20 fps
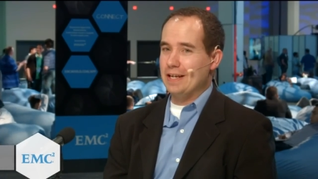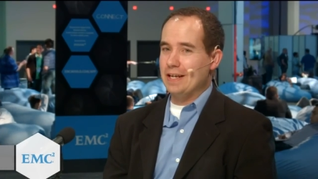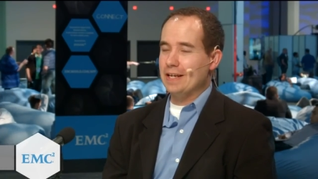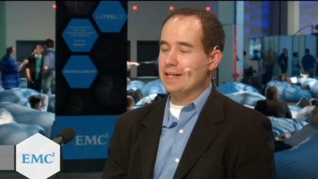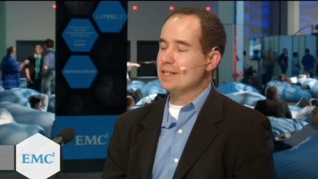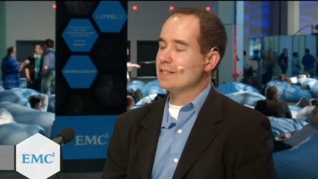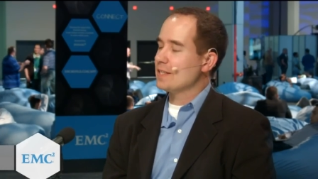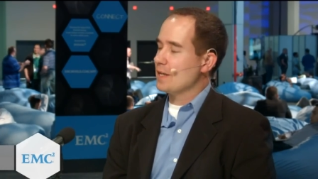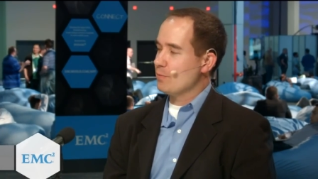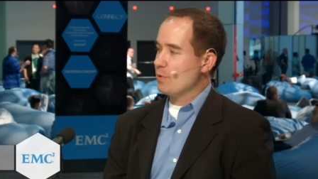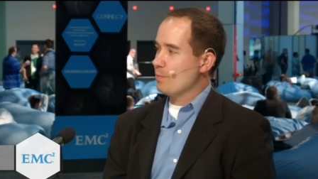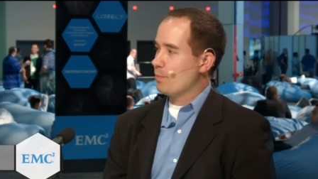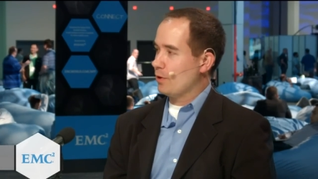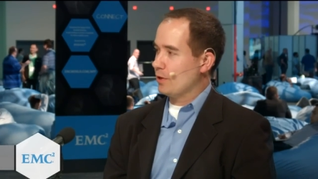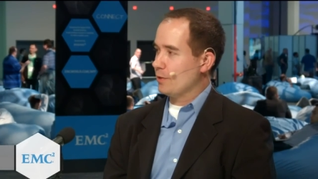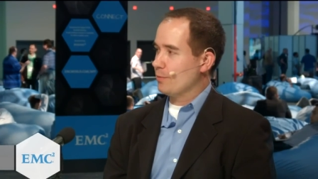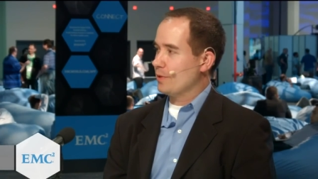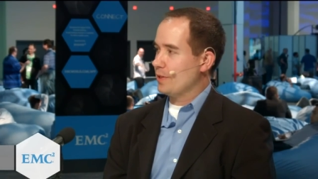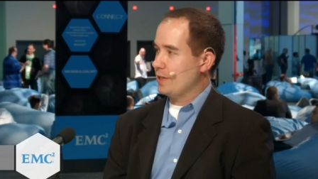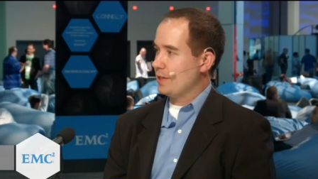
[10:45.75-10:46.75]
Anytime we
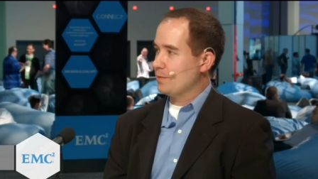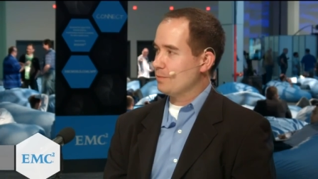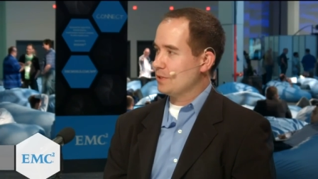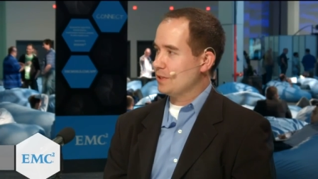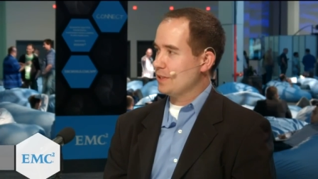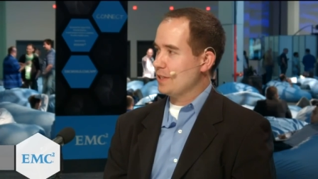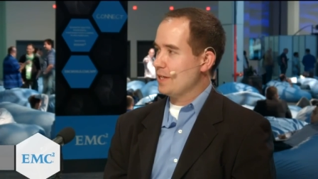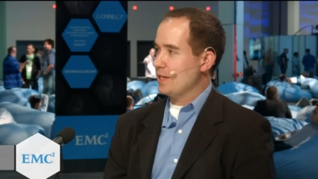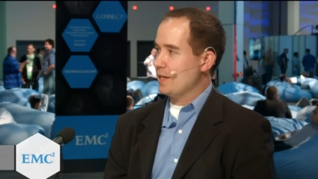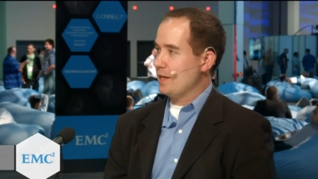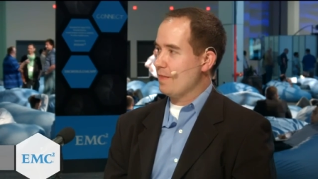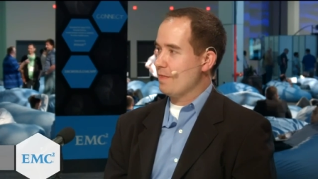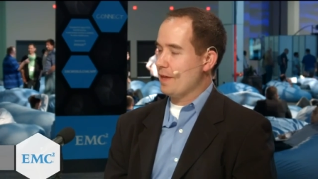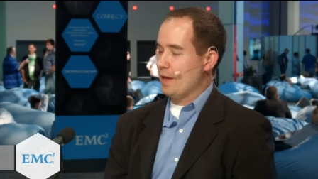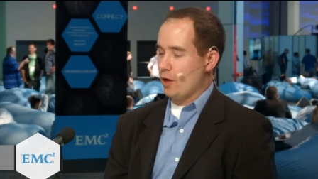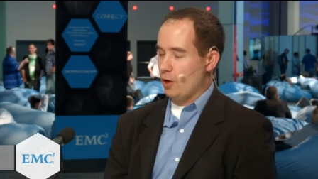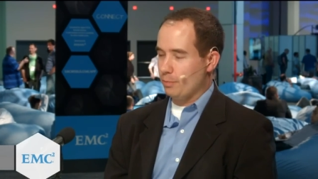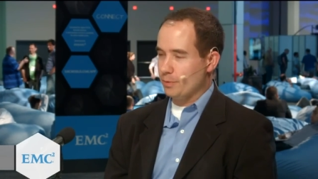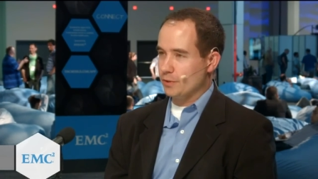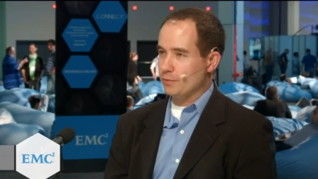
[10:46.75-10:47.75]
partner with EMC,
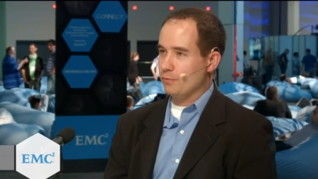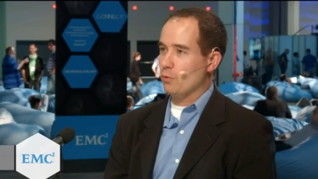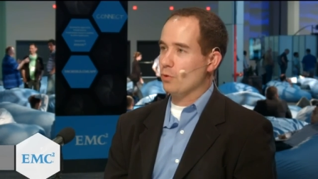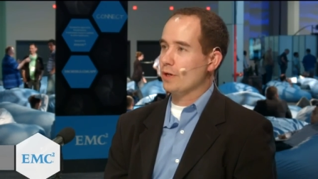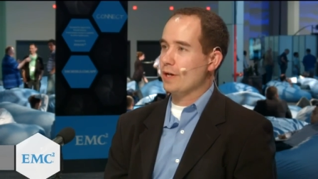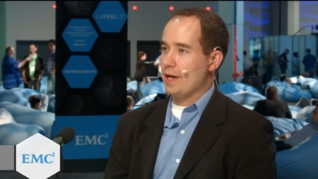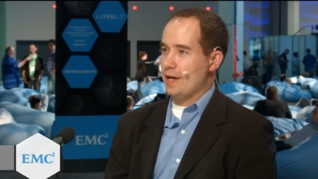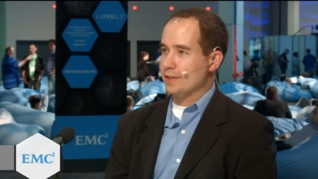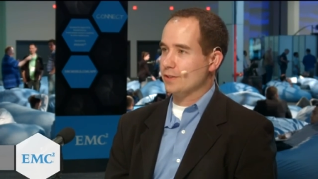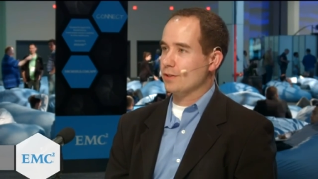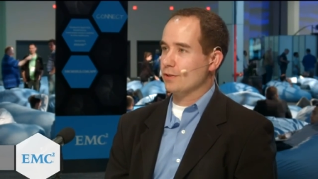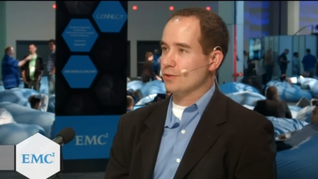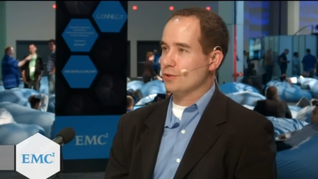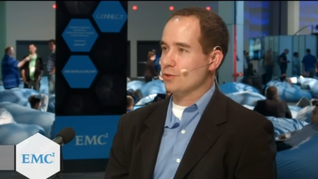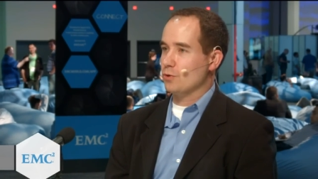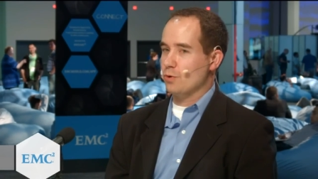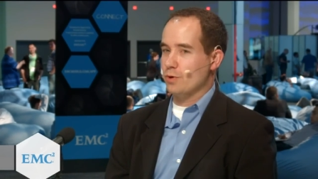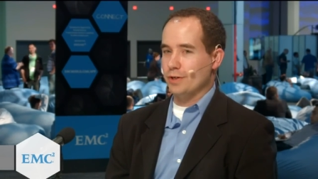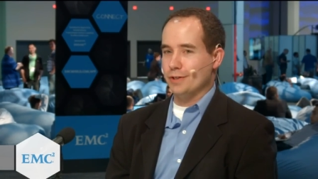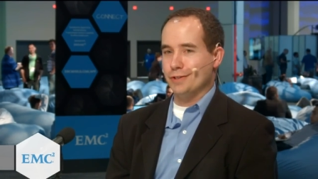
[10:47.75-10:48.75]
they help us forecast our
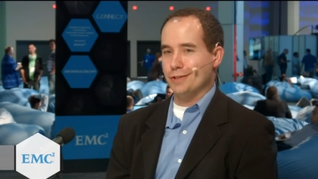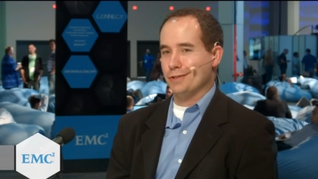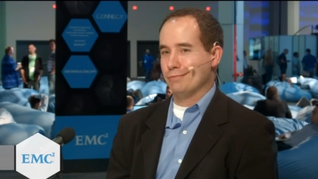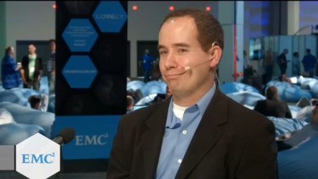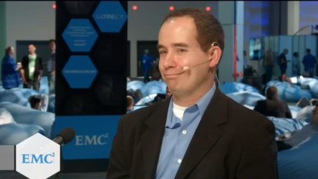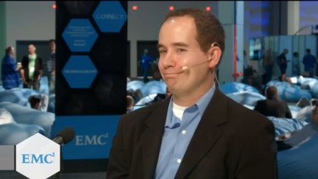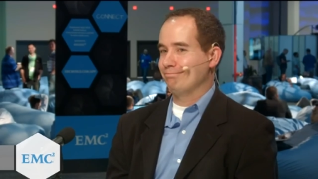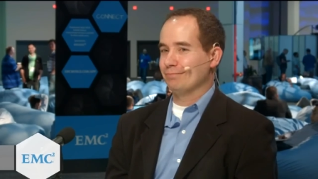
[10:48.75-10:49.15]
storage.